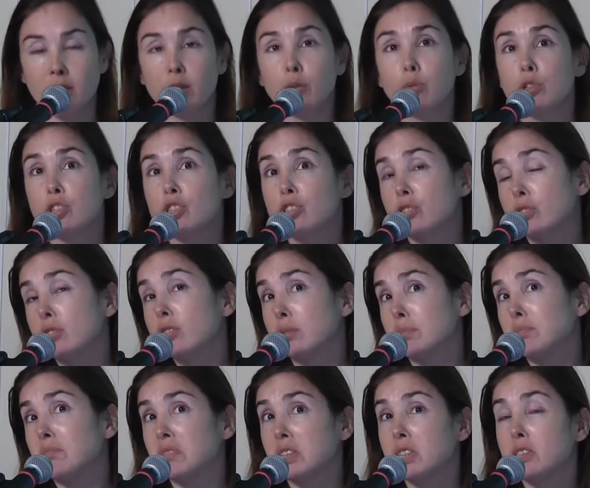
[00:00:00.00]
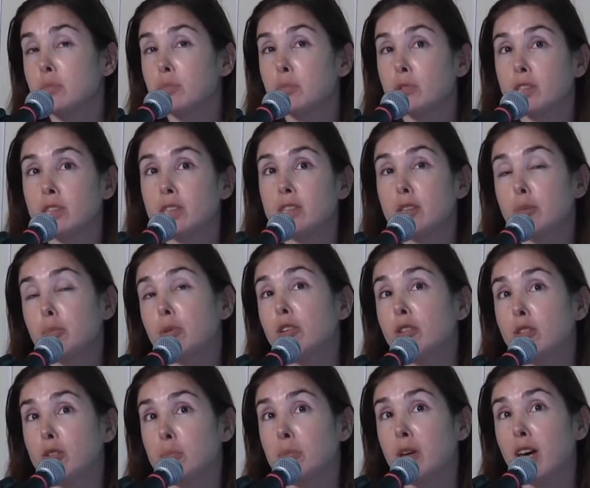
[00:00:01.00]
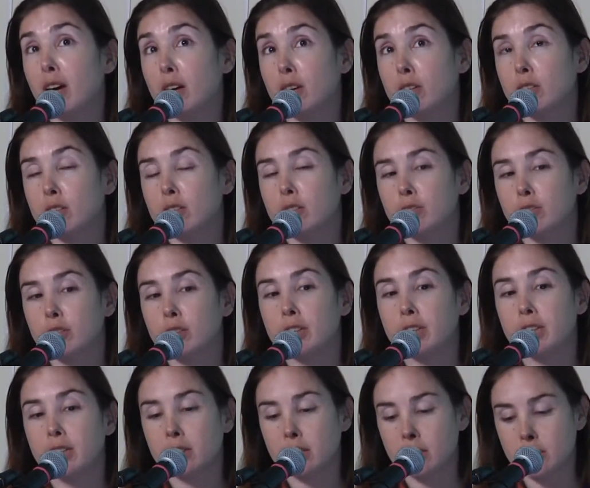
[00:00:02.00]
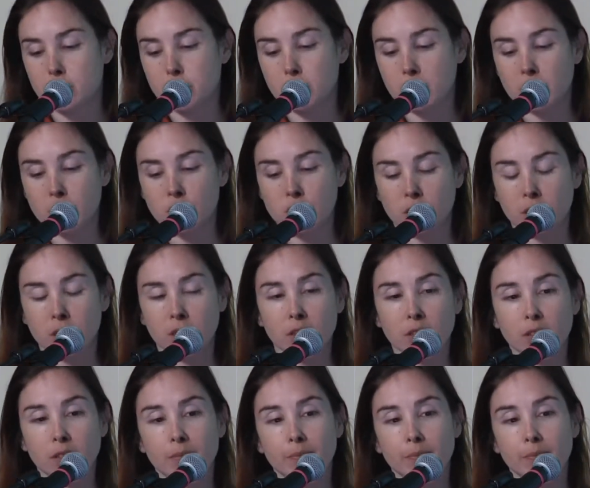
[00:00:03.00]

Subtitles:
which is a pretty typical path for an ALS patient.